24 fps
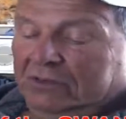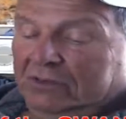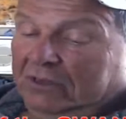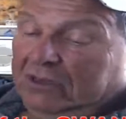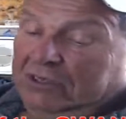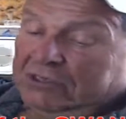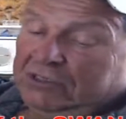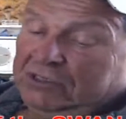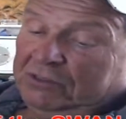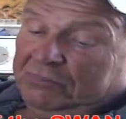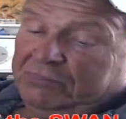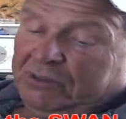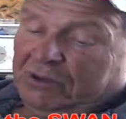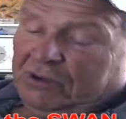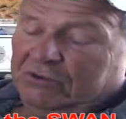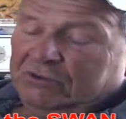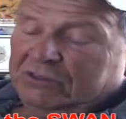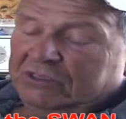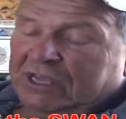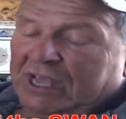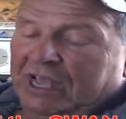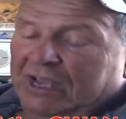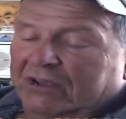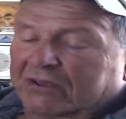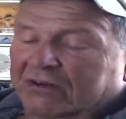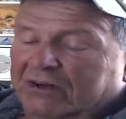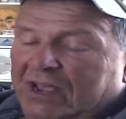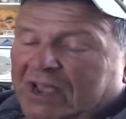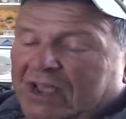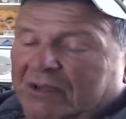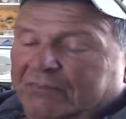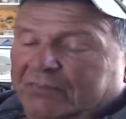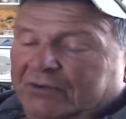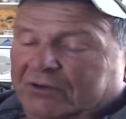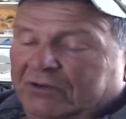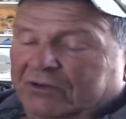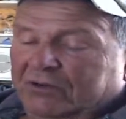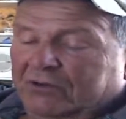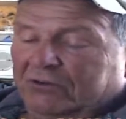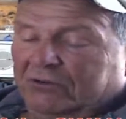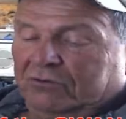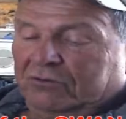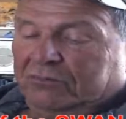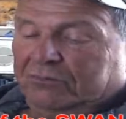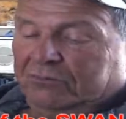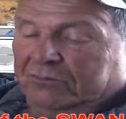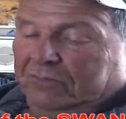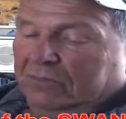"I suppose that could happen too."
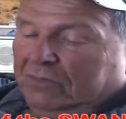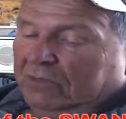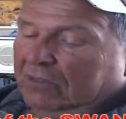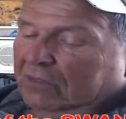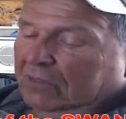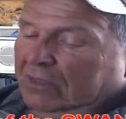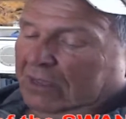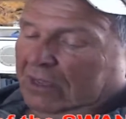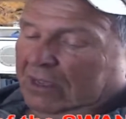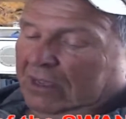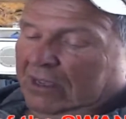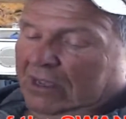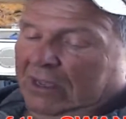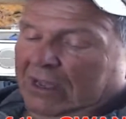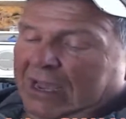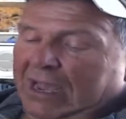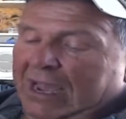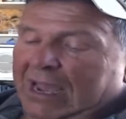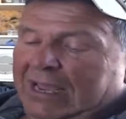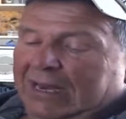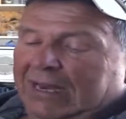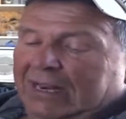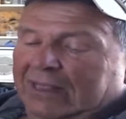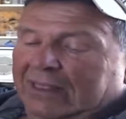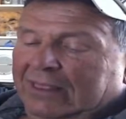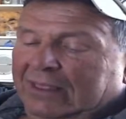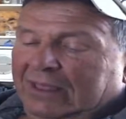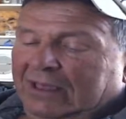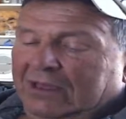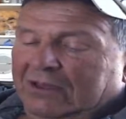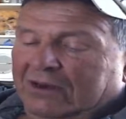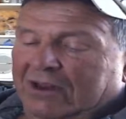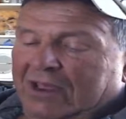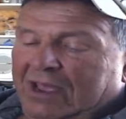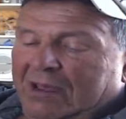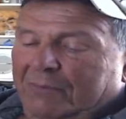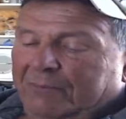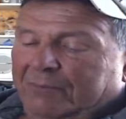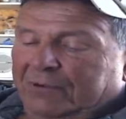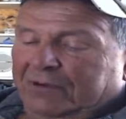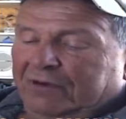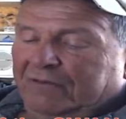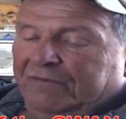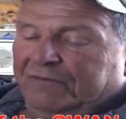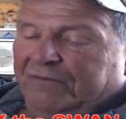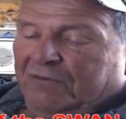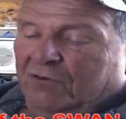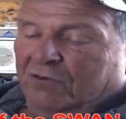"Anything could happen
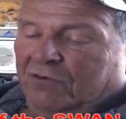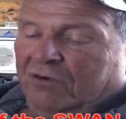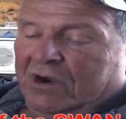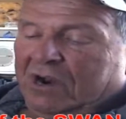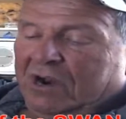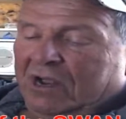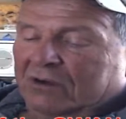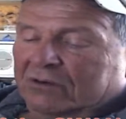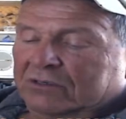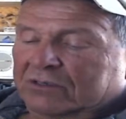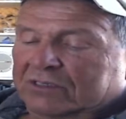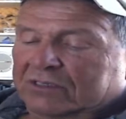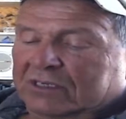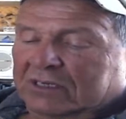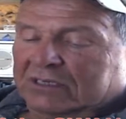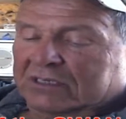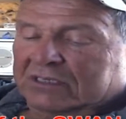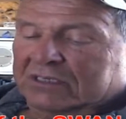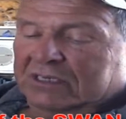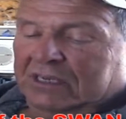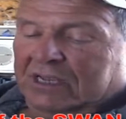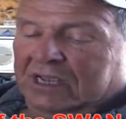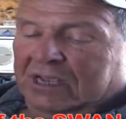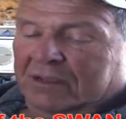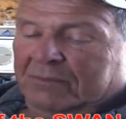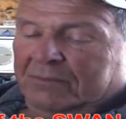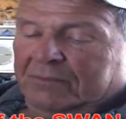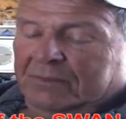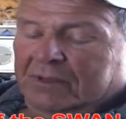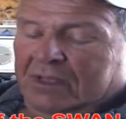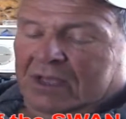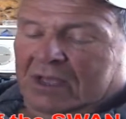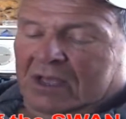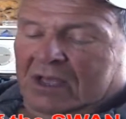in 4 hours," said Sam.